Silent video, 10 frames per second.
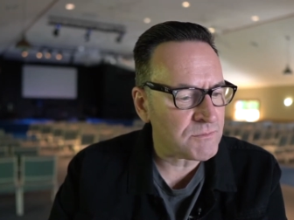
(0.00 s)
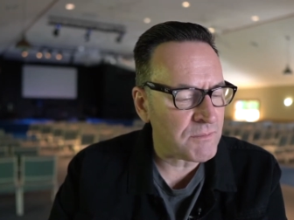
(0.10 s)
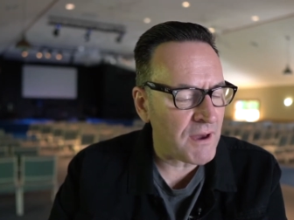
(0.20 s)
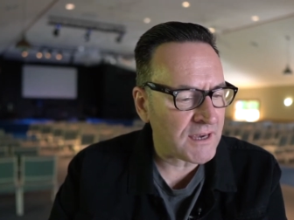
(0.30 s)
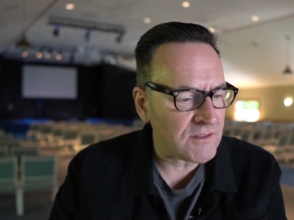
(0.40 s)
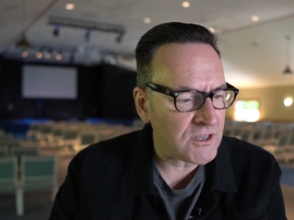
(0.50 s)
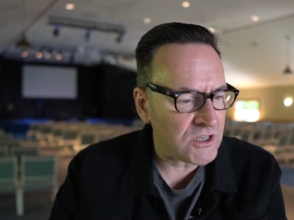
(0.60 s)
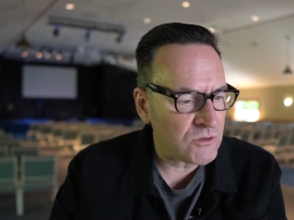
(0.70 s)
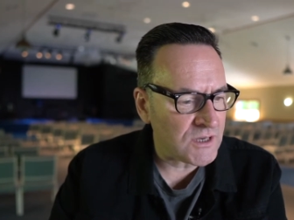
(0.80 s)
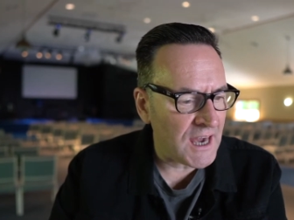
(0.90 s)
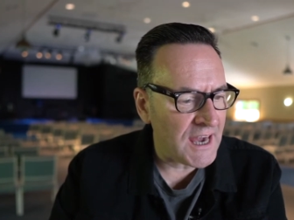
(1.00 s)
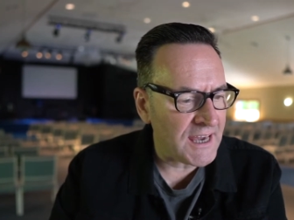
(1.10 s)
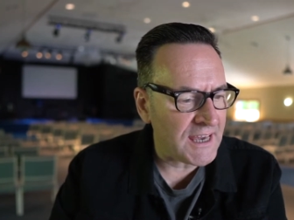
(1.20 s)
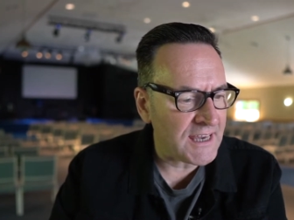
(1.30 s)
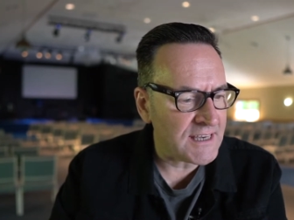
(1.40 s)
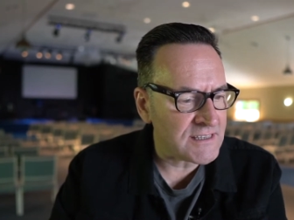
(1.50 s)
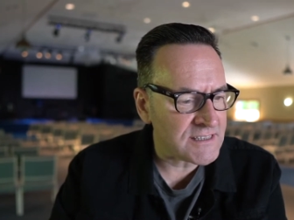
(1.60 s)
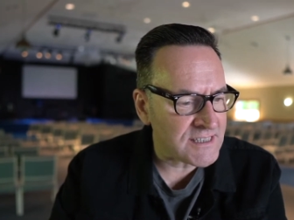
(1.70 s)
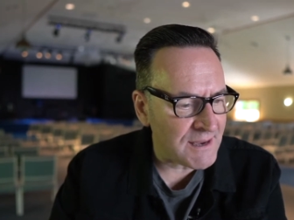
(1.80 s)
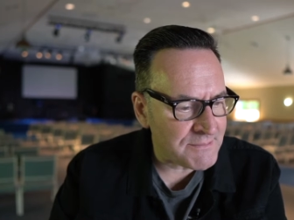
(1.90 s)
be back in the UK in
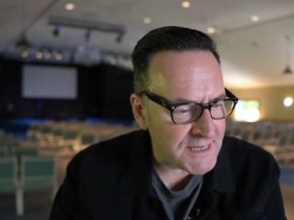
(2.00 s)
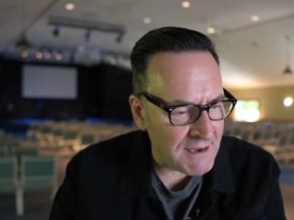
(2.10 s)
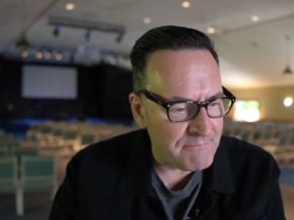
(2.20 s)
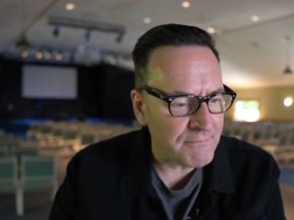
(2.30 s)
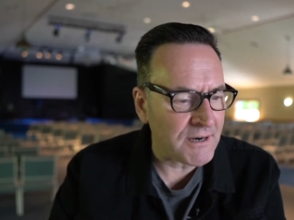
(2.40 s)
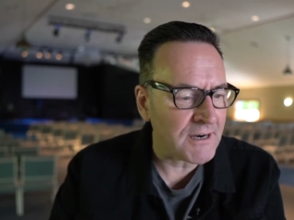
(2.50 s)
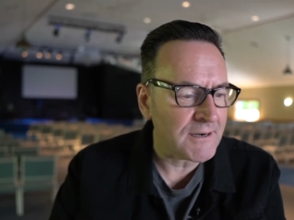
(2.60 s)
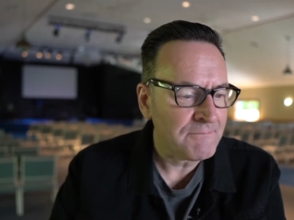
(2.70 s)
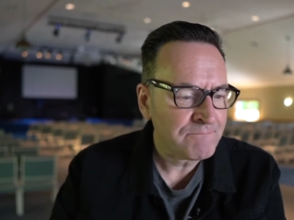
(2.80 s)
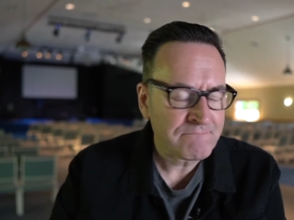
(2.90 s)
September,